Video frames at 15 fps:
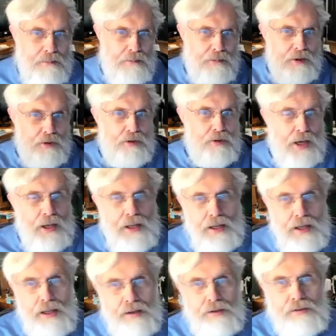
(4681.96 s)
social
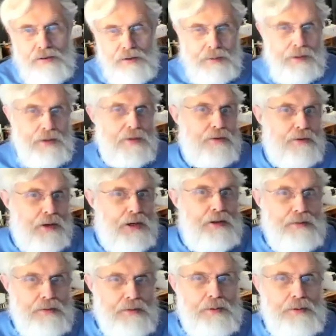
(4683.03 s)
contact. And some of those are
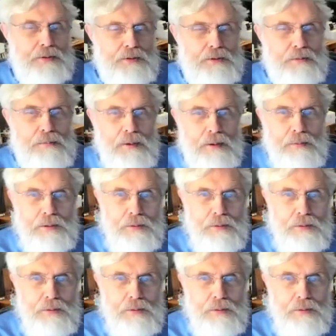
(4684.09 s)
right, some of those are probably